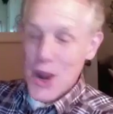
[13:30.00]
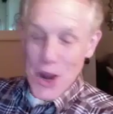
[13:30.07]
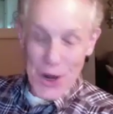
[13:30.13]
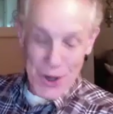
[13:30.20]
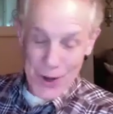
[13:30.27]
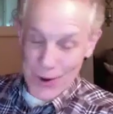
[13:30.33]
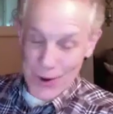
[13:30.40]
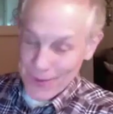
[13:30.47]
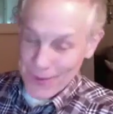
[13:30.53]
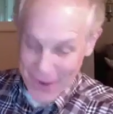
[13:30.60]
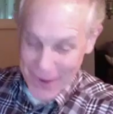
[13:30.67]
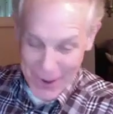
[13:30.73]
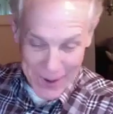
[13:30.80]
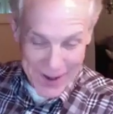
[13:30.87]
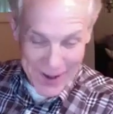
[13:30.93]
you're
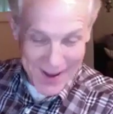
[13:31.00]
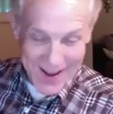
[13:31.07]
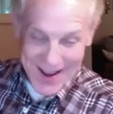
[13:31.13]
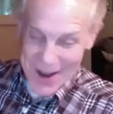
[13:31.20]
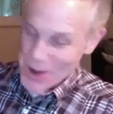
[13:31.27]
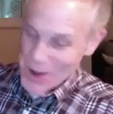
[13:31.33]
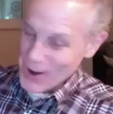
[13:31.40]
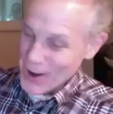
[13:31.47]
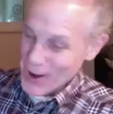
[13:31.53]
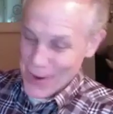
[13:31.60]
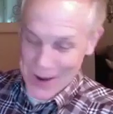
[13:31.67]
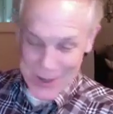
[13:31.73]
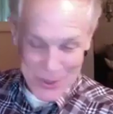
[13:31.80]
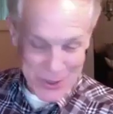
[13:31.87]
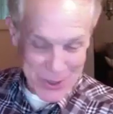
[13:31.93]
very,
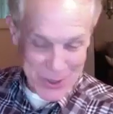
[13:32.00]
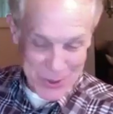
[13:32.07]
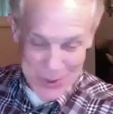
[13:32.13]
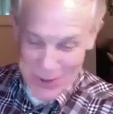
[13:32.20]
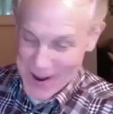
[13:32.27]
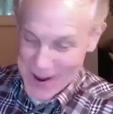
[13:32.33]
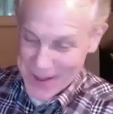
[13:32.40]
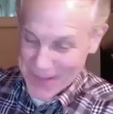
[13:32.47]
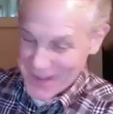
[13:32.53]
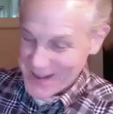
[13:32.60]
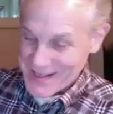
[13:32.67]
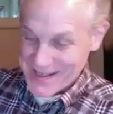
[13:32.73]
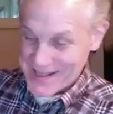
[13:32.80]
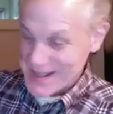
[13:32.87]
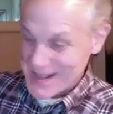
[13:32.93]
astute about
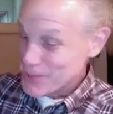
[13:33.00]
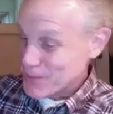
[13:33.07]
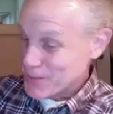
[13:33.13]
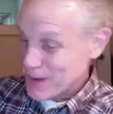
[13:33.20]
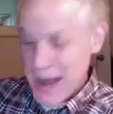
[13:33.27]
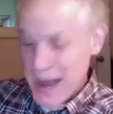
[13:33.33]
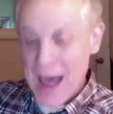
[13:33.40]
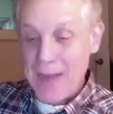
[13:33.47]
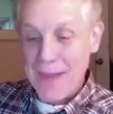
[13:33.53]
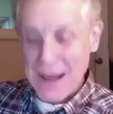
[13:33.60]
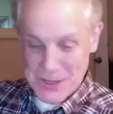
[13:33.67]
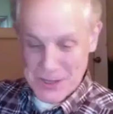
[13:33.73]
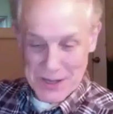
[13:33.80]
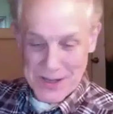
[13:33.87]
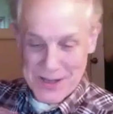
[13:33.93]
these things, but yeah,
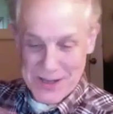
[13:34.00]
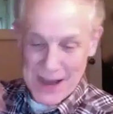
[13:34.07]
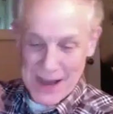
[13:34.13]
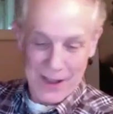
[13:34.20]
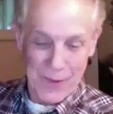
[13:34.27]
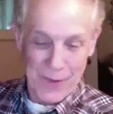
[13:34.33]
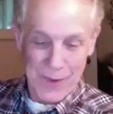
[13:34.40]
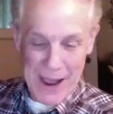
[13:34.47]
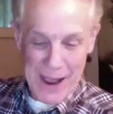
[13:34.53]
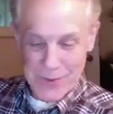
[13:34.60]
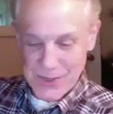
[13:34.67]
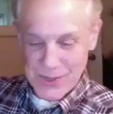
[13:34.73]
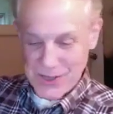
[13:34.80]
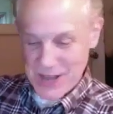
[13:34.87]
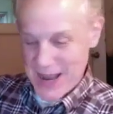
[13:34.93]
that's exactly what I
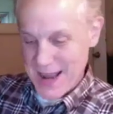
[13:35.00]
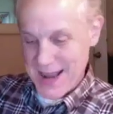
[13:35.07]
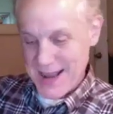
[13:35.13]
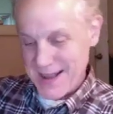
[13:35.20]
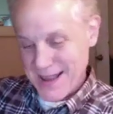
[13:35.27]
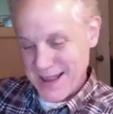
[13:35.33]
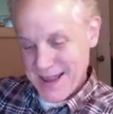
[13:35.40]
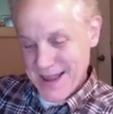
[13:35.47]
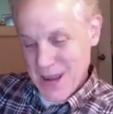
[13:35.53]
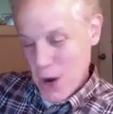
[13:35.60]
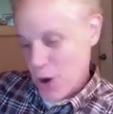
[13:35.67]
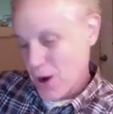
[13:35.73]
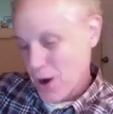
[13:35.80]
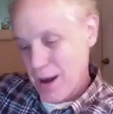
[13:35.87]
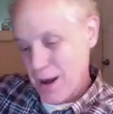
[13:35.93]
was saying,
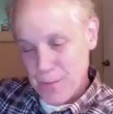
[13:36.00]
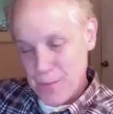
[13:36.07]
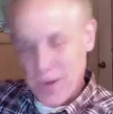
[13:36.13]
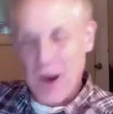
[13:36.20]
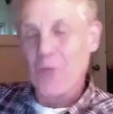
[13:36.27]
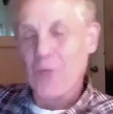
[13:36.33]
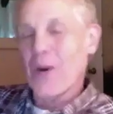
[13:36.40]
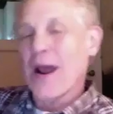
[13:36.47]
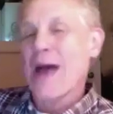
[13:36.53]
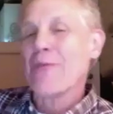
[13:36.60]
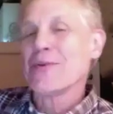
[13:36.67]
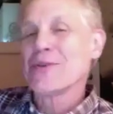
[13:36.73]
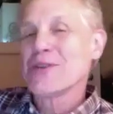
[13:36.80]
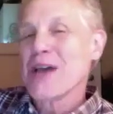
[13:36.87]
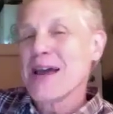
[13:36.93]
or in part what I
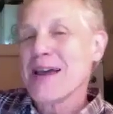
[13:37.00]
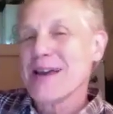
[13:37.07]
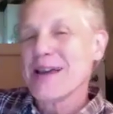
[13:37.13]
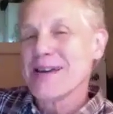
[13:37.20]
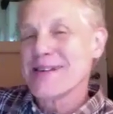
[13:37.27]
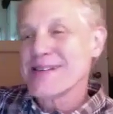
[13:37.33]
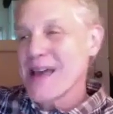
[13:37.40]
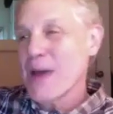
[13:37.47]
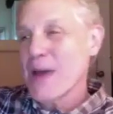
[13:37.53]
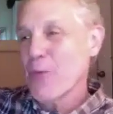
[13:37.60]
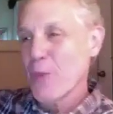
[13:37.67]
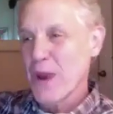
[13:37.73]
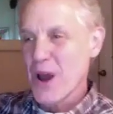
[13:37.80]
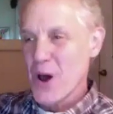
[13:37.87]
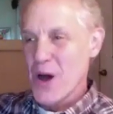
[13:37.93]
was saying is that
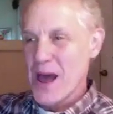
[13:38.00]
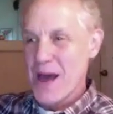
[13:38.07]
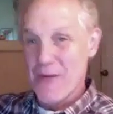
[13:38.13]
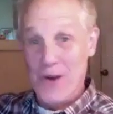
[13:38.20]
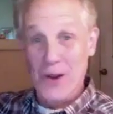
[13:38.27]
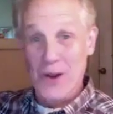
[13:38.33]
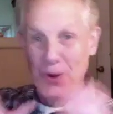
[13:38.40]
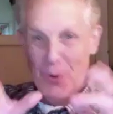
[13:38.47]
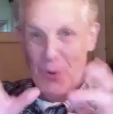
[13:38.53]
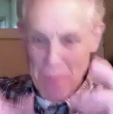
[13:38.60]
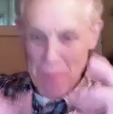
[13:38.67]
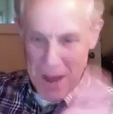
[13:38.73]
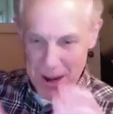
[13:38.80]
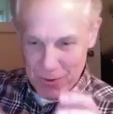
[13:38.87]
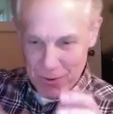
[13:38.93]
we all have our little
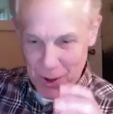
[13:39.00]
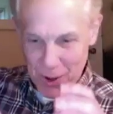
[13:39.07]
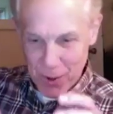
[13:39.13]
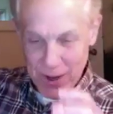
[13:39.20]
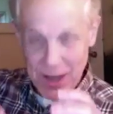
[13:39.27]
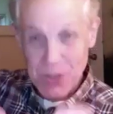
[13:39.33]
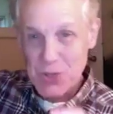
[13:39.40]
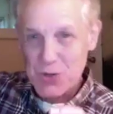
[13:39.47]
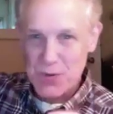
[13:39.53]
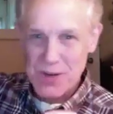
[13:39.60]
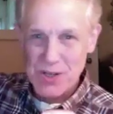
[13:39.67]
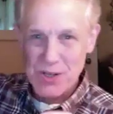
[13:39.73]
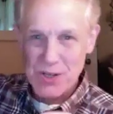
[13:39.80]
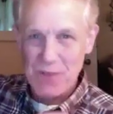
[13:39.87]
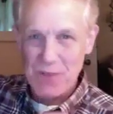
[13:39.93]
micro
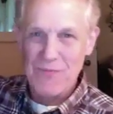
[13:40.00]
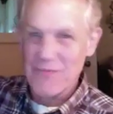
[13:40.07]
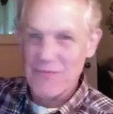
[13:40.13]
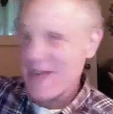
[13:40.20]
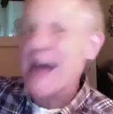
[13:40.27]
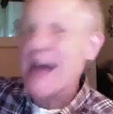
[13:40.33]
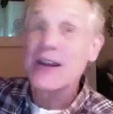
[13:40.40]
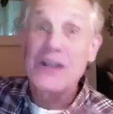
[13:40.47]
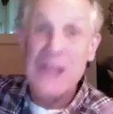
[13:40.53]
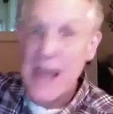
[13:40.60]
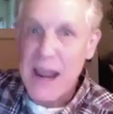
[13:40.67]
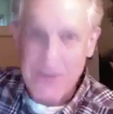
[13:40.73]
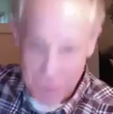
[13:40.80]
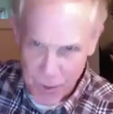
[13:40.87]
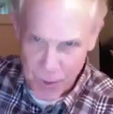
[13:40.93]
histories of that
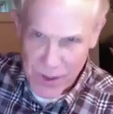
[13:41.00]
day, for